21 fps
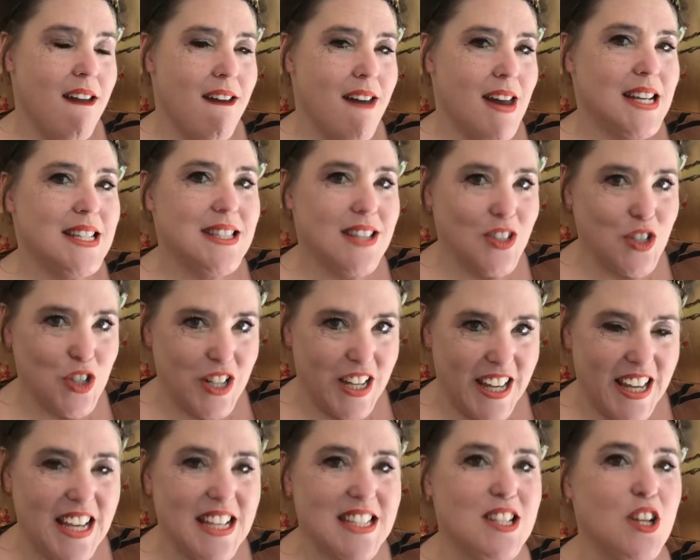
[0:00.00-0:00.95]
Suddenly,
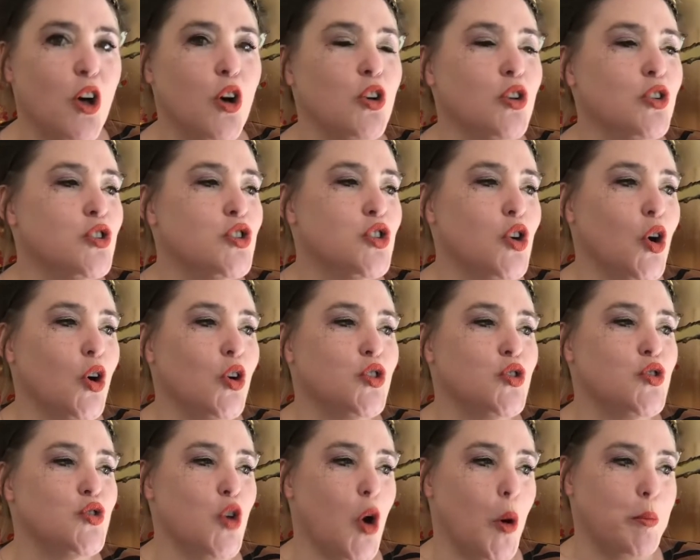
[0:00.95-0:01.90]
his long socks
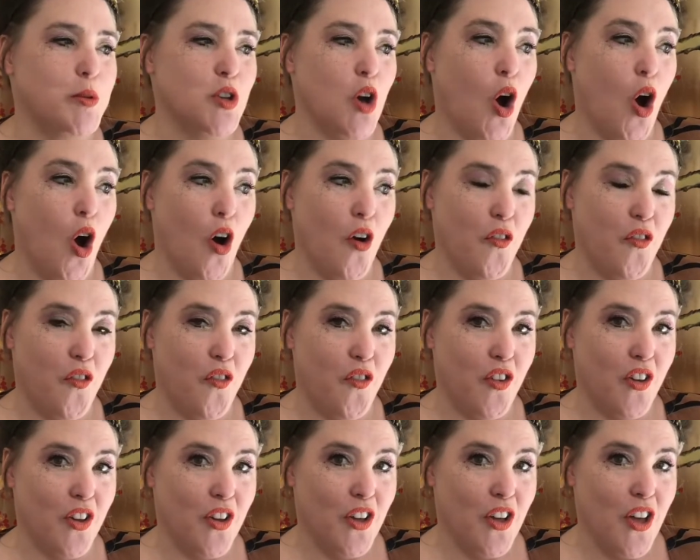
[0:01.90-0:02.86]
dropped off,
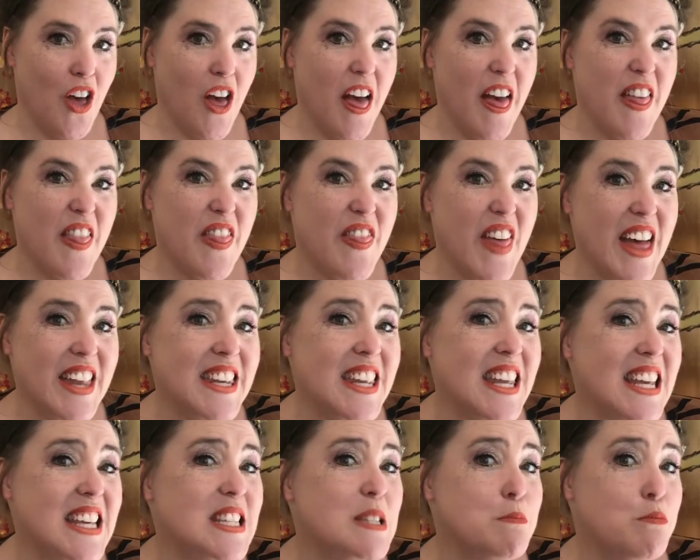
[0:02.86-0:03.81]
then
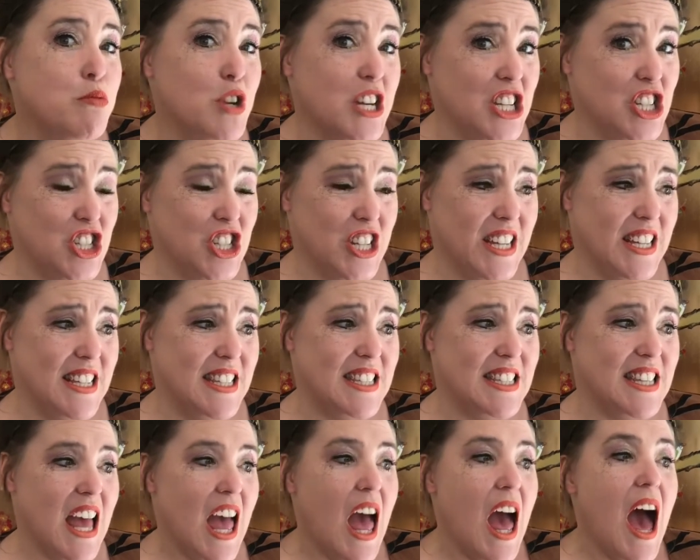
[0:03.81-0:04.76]
his breeches,
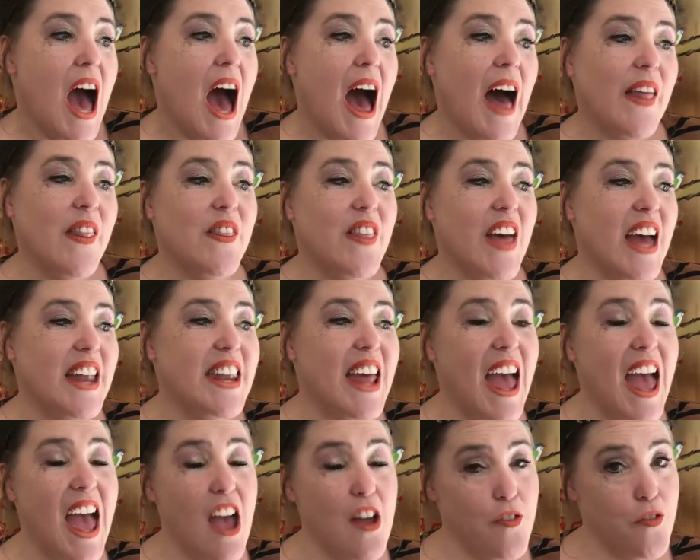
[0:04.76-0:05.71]
and then
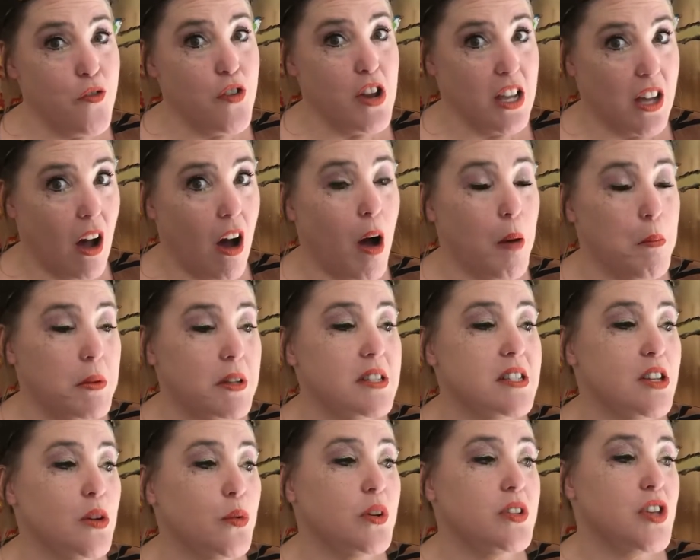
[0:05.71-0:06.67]
every garment
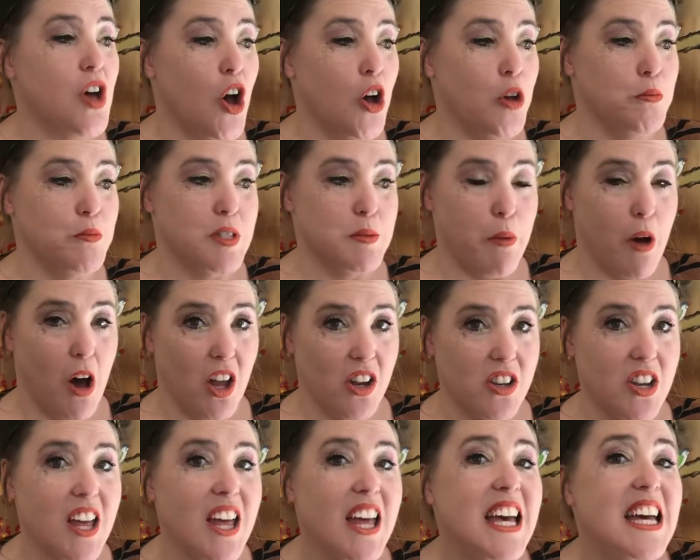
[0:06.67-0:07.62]
that was
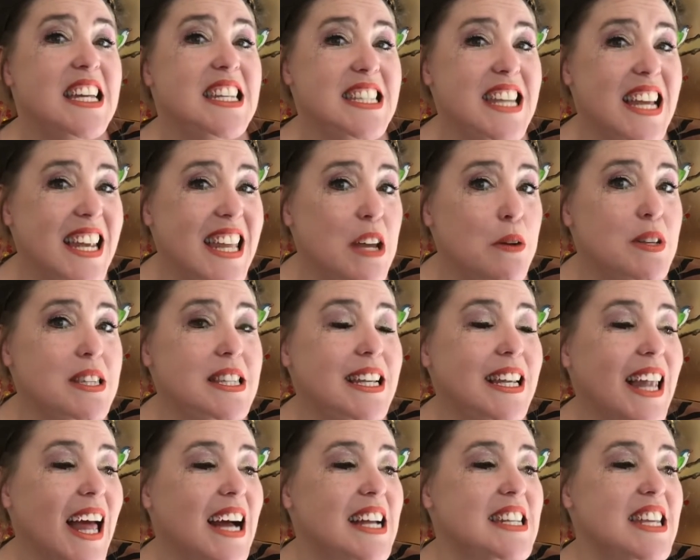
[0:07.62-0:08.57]
homespun, till he was
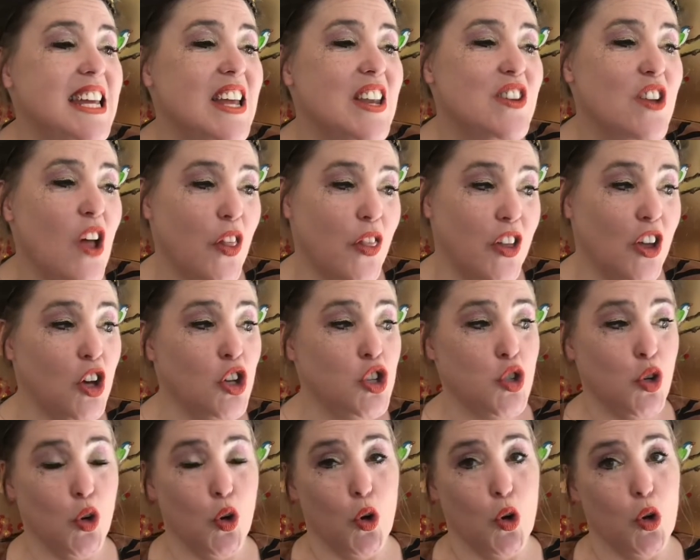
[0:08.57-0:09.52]
clad in nothing at
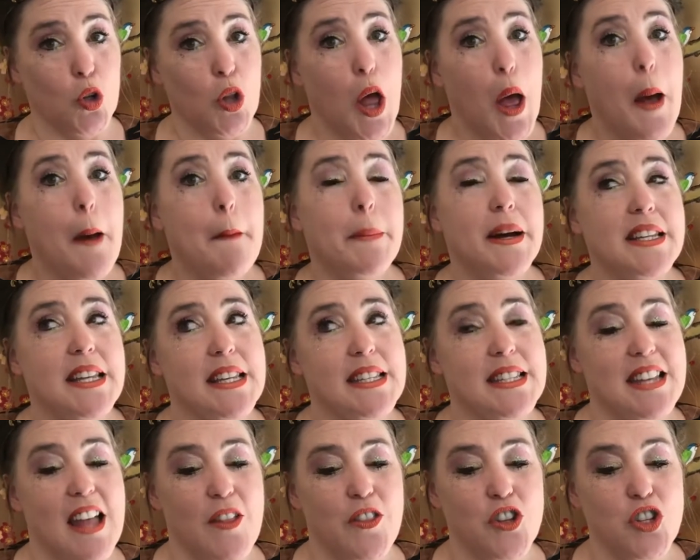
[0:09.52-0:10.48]
all but his
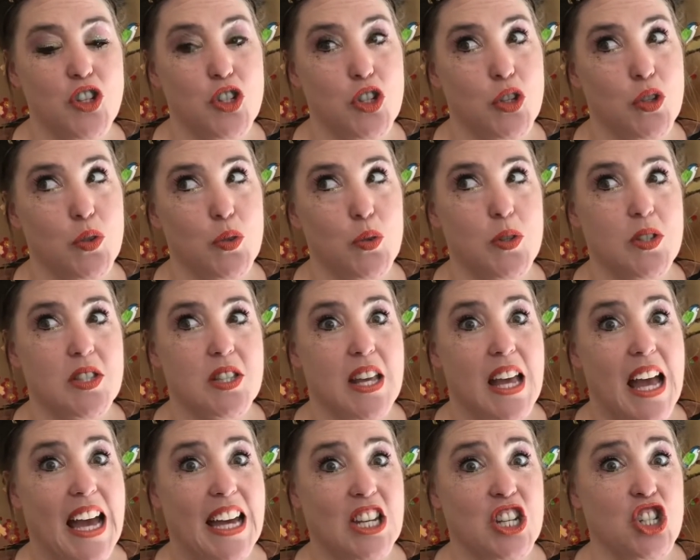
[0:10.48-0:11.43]
leather shoes
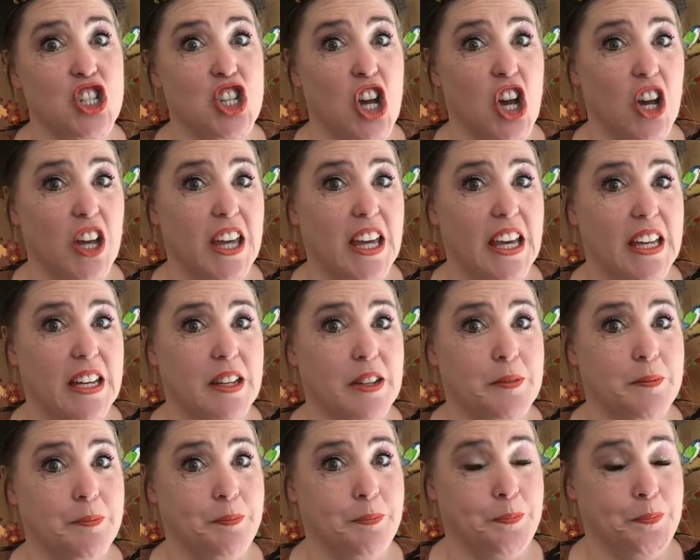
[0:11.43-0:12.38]
and jerkin.
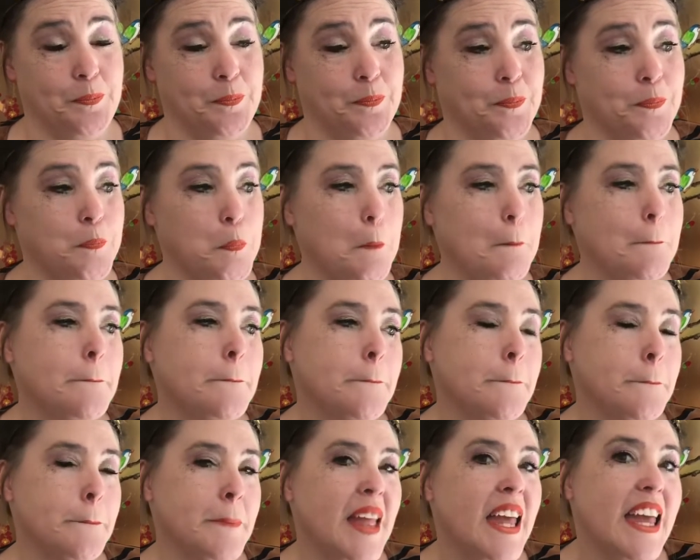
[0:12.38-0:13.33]

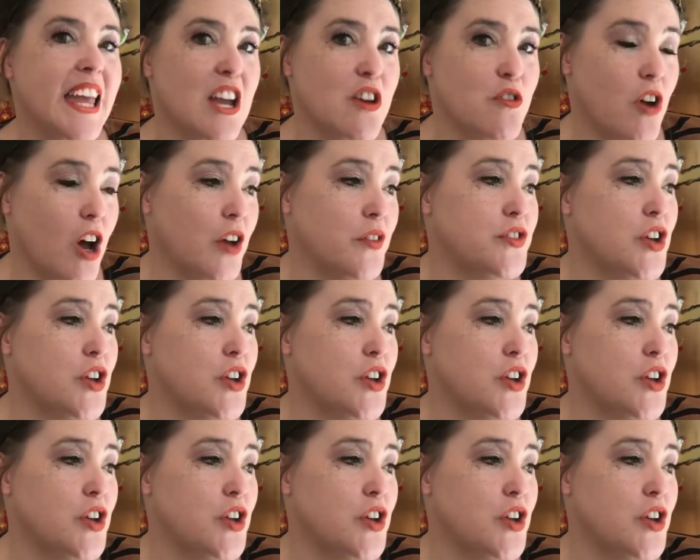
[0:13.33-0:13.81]
He arrived